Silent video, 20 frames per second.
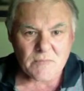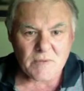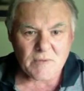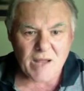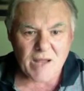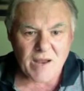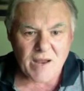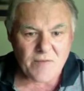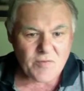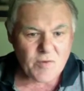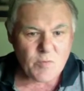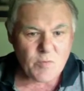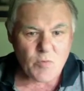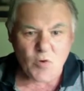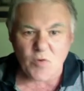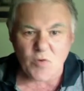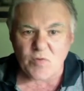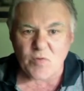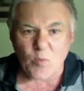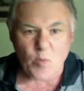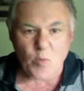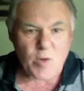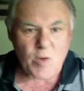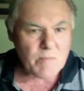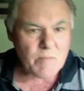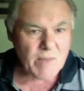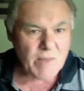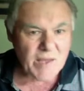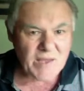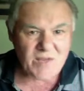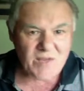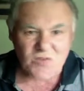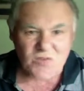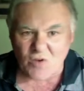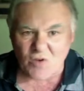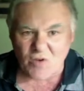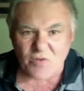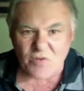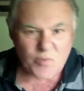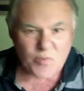Every move that we make has
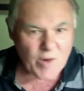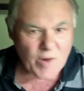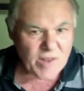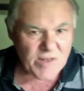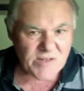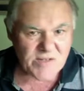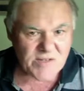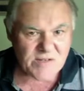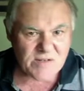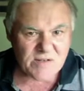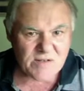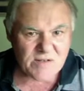got threats.